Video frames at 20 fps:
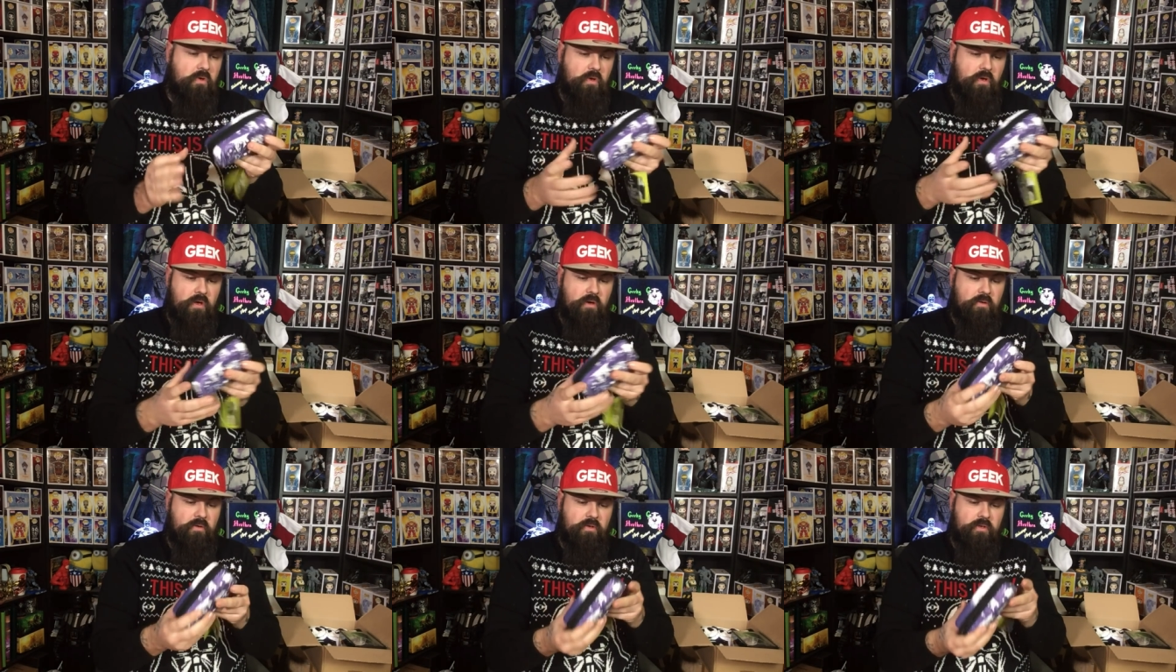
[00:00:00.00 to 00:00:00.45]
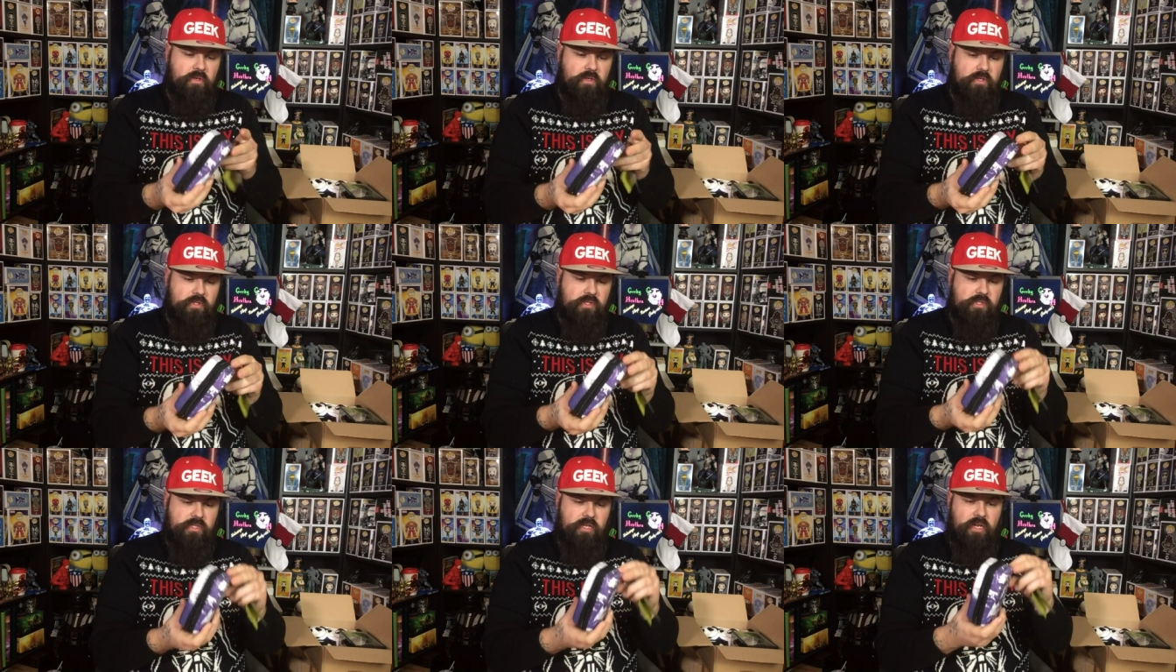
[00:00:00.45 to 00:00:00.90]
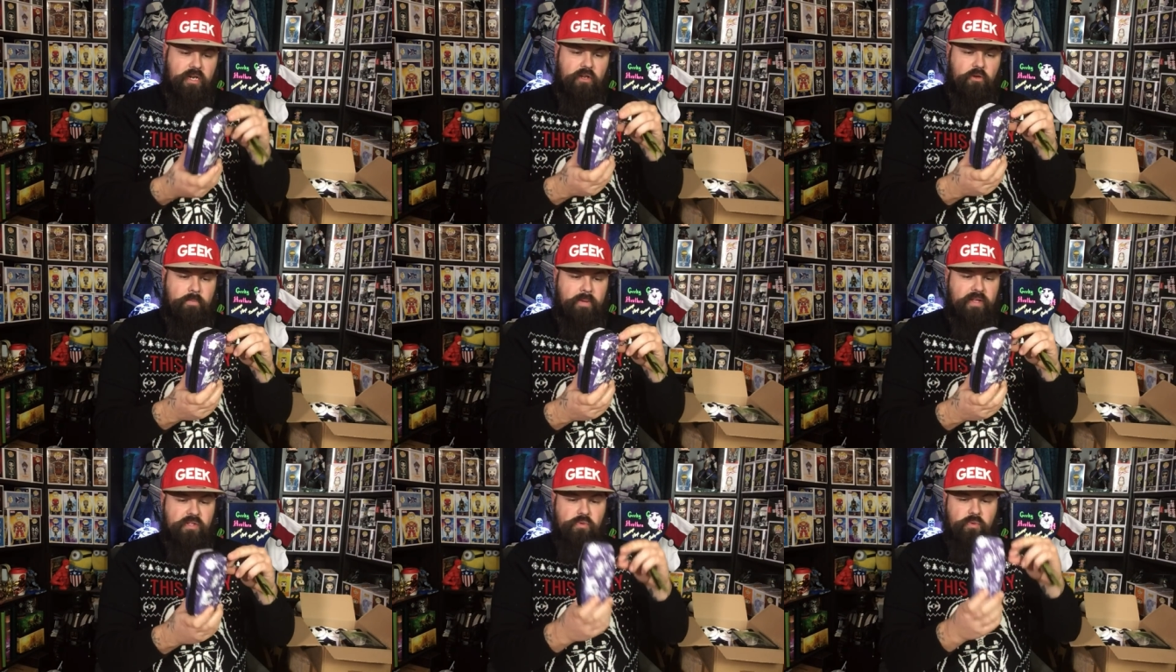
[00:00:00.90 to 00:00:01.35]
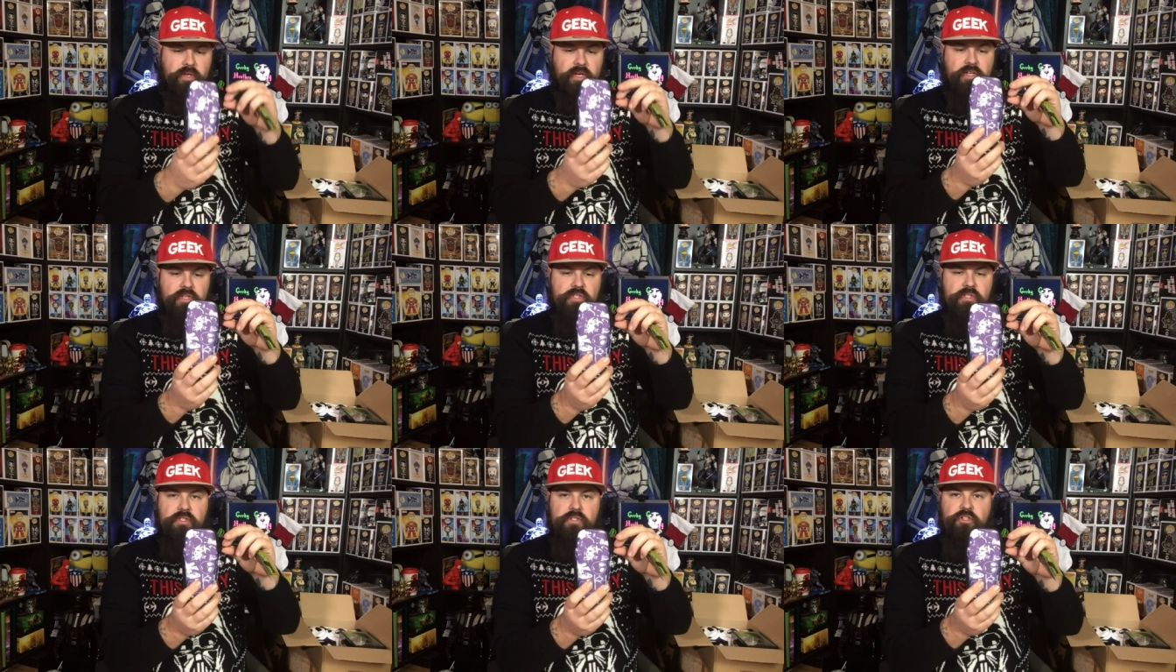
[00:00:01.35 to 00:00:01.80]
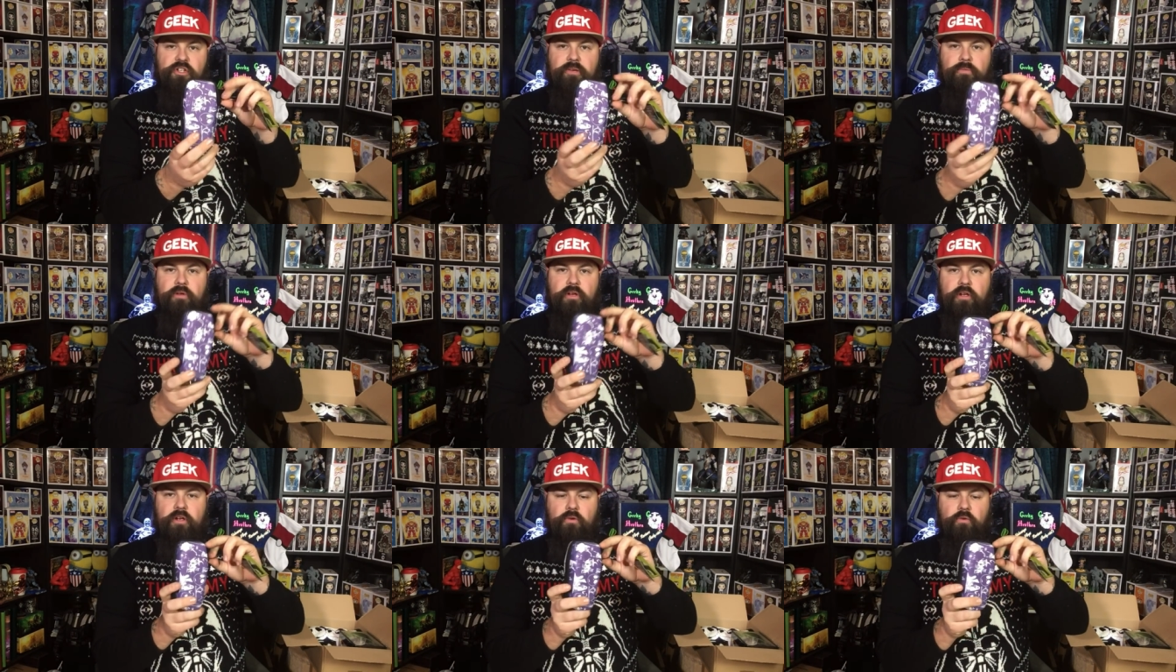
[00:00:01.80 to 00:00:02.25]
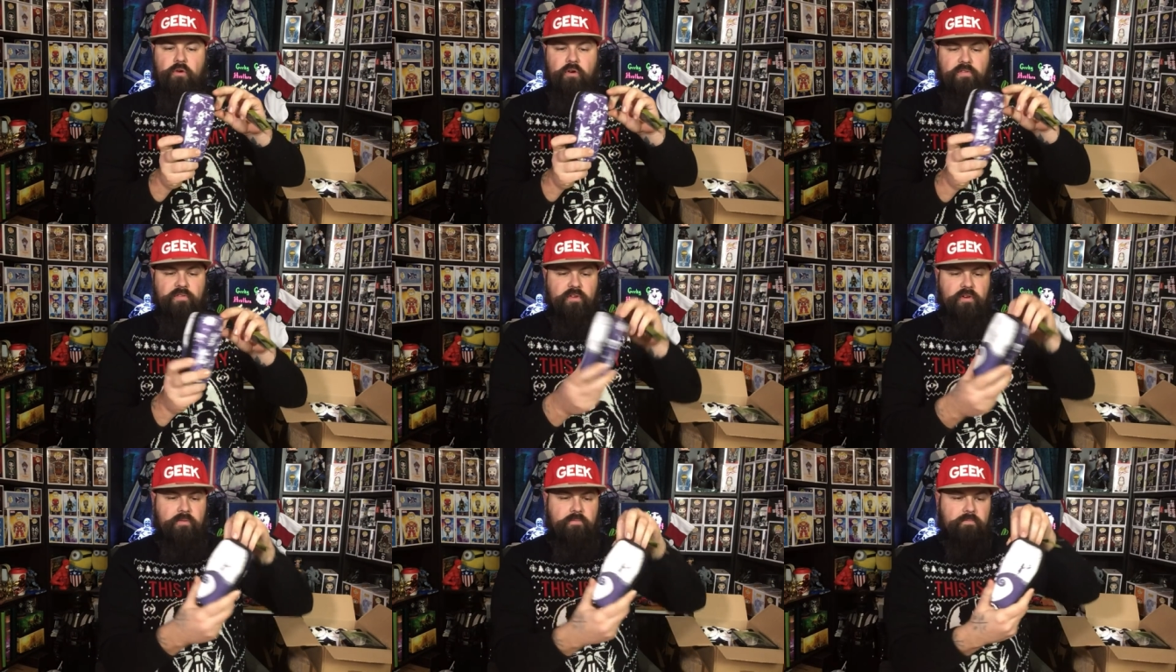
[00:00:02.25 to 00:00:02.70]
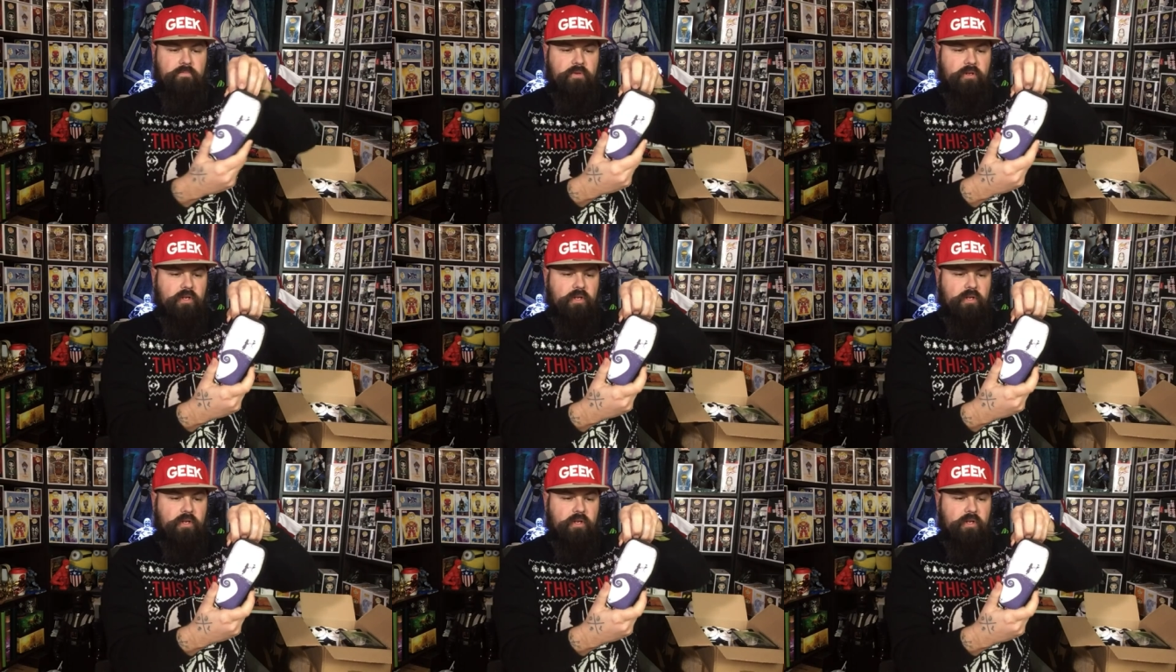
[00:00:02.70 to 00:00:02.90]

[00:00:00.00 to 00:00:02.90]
Oh, so it's like a little pencil case, shaped like a little coffin.